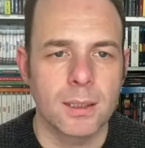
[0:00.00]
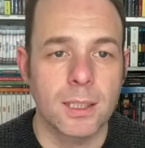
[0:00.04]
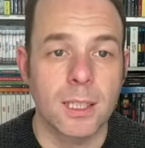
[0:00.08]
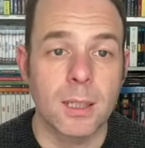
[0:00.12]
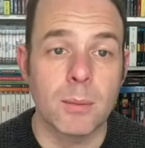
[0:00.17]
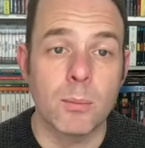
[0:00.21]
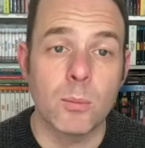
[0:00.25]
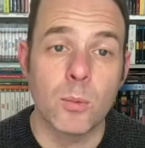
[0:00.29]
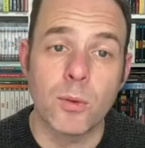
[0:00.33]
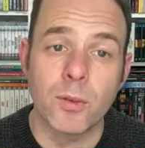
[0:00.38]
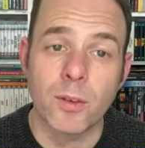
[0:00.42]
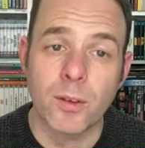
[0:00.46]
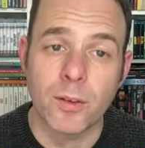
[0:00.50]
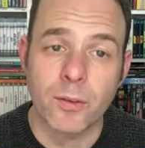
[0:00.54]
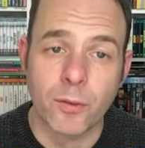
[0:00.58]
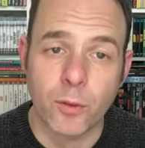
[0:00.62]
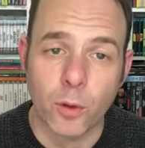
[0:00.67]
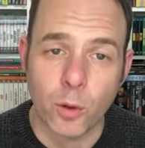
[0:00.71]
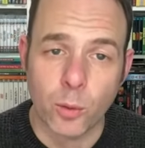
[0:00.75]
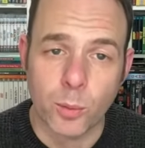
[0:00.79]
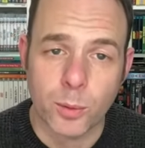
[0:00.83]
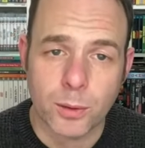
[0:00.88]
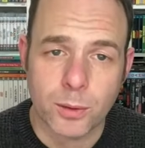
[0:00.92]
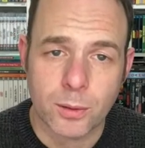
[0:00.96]
Keep Moving
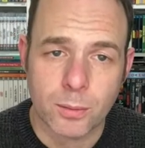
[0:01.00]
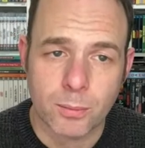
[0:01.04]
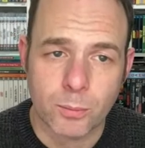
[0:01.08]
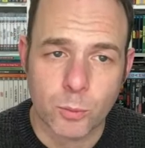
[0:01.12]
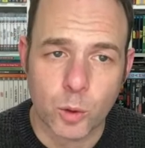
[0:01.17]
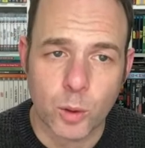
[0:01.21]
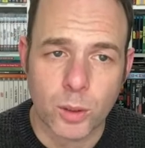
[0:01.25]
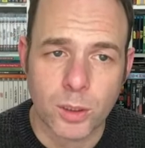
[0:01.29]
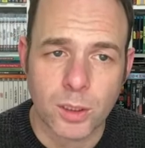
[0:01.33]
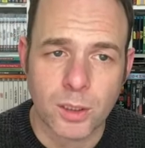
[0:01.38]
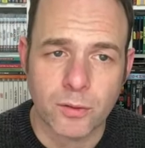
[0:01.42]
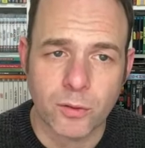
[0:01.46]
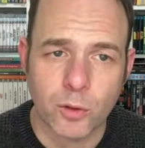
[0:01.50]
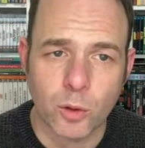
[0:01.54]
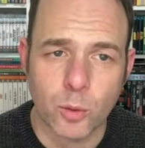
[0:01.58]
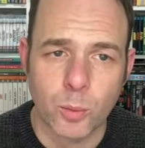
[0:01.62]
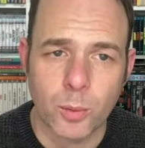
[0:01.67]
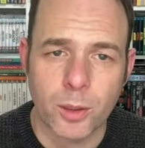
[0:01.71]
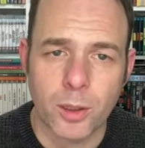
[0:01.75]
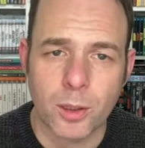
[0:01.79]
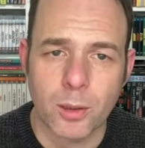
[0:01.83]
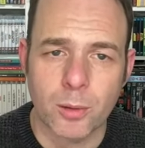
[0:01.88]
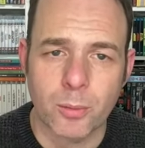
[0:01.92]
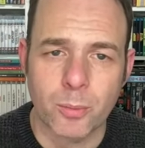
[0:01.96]
Forward, new
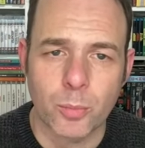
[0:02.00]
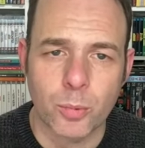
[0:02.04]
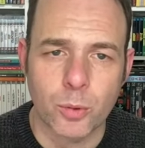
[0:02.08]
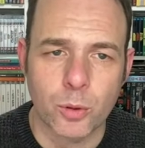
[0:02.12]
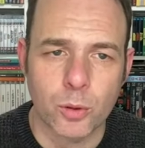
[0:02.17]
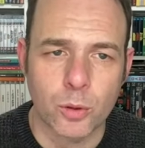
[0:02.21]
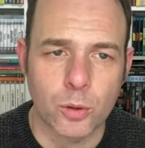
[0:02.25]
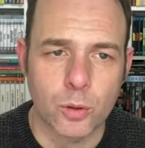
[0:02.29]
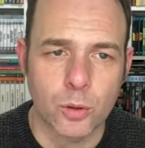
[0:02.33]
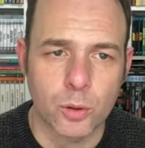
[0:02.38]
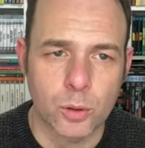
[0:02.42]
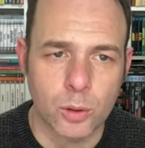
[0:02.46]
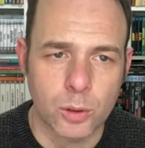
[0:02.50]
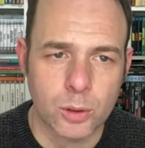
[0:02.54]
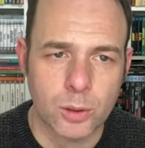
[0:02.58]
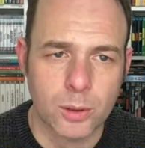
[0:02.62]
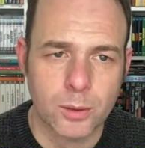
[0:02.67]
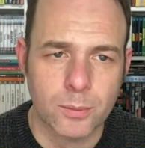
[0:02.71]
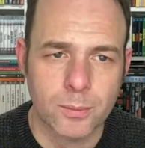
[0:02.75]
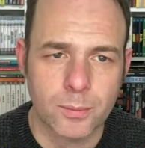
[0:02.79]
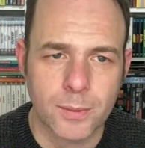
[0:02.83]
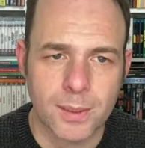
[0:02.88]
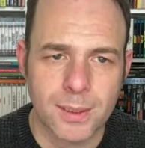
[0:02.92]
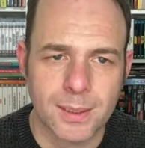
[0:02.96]
interview with the
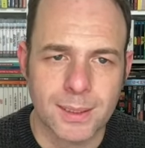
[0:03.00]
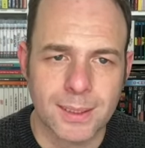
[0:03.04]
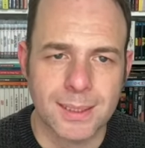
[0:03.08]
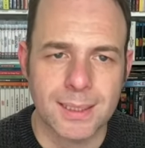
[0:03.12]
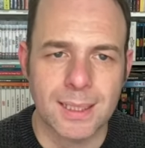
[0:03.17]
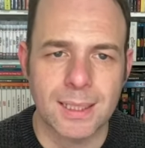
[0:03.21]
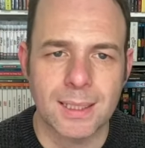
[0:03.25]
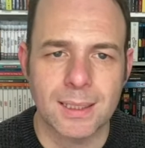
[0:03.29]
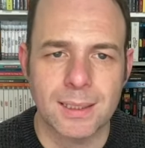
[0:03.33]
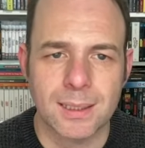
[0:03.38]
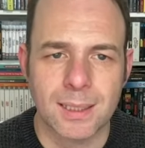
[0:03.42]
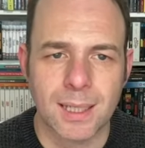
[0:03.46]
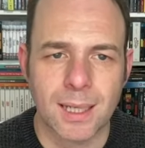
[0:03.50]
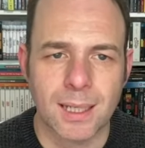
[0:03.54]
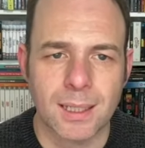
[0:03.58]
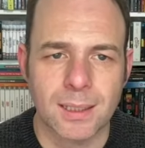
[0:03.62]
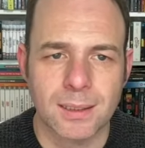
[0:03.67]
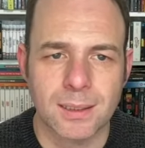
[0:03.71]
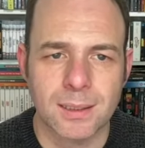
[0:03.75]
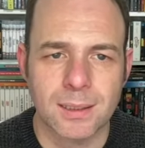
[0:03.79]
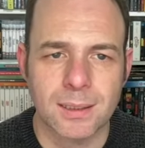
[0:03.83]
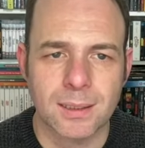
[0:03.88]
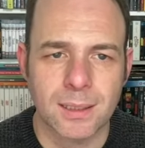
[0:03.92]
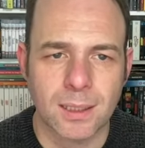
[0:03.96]
producer. Saints
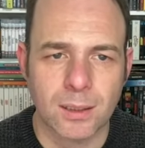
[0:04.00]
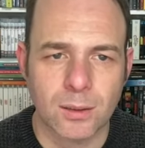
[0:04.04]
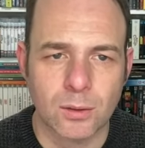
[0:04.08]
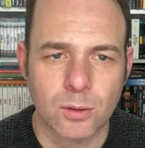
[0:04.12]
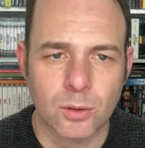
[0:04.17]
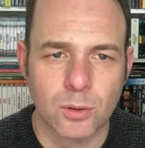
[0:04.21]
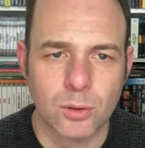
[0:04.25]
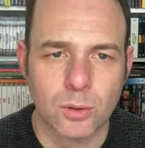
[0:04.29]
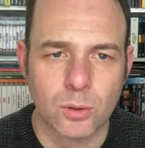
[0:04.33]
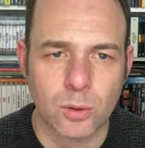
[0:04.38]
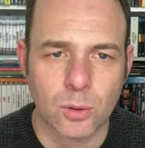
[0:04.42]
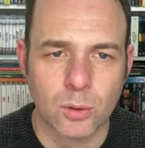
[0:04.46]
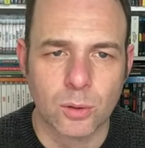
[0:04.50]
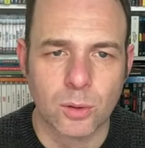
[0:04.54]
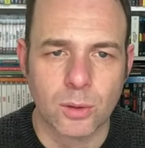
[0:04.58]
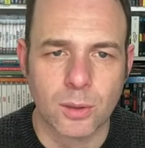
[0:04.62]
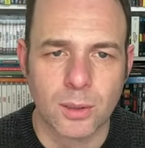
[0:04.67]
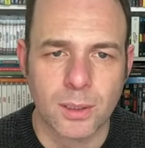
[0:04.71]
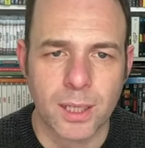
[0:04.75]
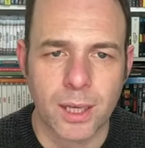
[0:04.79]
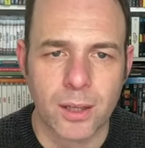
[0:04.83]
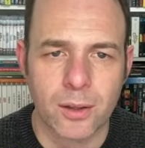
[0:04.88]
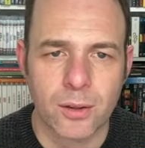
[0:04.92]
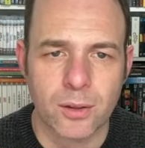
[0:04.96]
and Sinners,
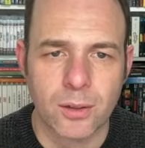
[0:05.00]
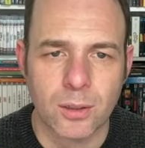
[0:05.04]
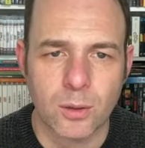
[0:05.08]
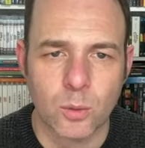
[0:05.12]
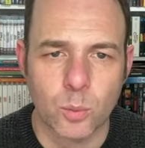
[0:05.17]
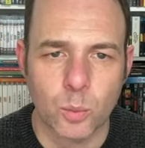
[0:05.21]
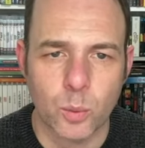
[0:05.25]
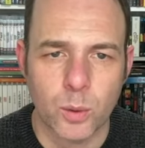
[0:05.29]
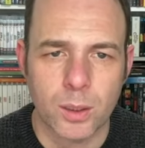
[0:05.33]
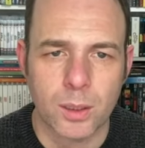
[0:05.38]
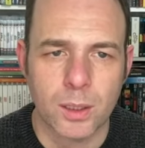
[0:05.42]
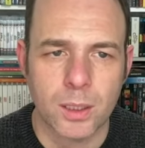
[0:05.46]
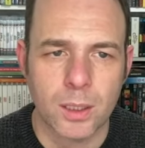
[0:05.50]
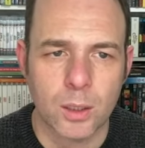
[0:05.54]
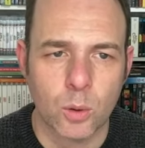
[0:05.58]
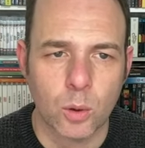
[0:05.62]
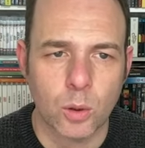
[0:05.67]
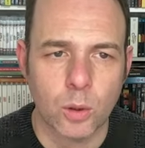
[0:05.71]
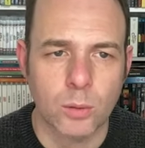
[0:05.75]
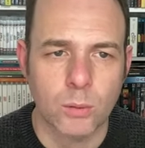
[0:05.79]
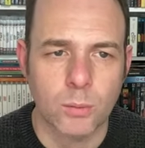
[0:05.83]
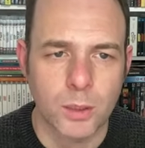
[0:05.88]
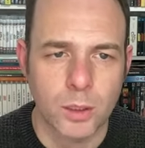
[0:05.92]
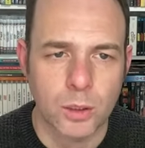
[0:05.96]
Dr. Catherine Wheatley
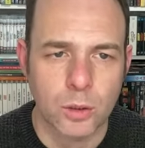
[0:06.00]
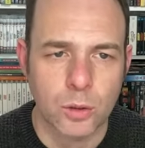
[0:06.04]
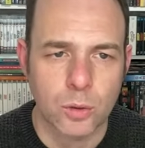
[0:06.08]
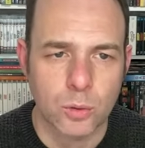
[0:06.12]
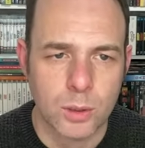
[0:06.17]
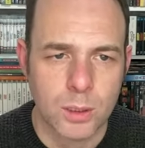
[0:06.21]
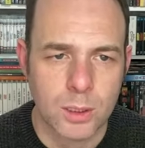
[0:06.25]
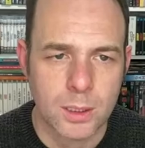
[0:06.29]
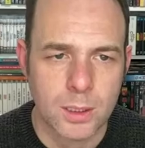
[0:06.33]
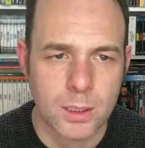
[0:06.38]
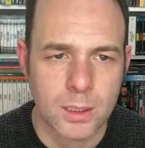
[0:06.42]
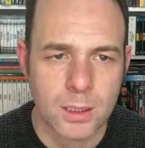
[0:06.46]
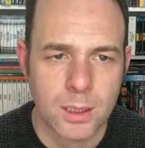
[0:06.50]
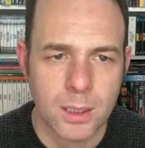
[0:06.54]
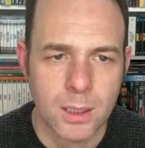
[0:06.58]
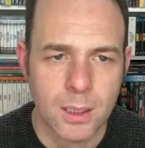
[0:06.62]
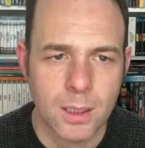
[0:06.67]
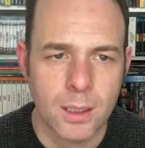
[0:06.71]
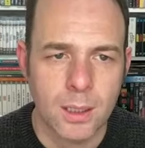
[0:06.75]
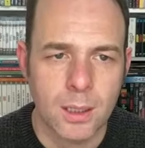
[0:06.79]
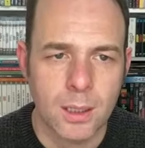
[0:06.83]
on Mean Streets.